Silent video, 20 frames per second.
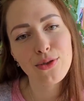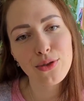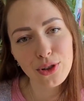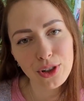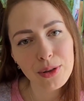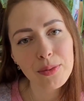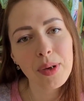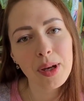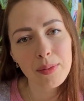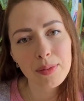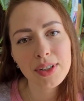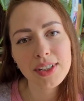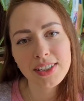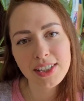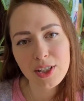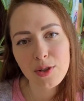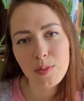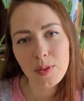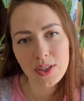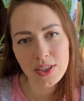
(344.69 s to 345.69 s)
Do you remember
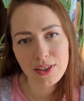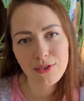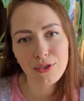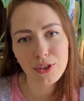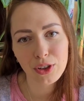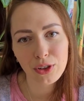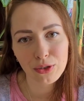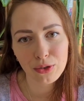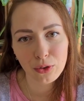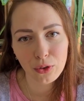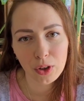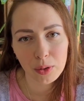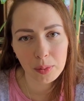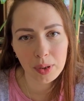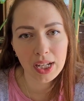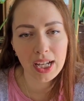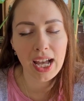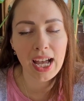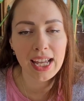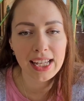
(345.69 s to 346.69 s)
this specific
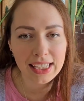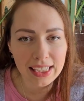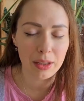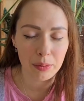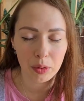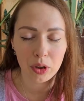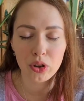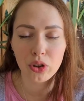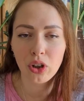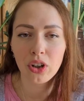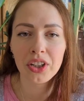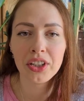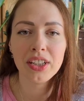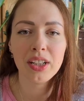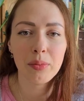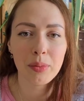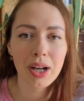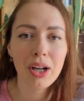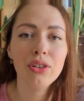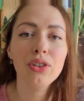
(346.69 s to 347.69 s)
Euphorbia I keep on talking
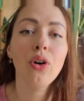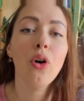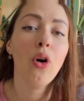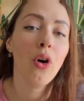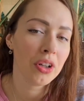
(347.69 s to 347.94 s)
about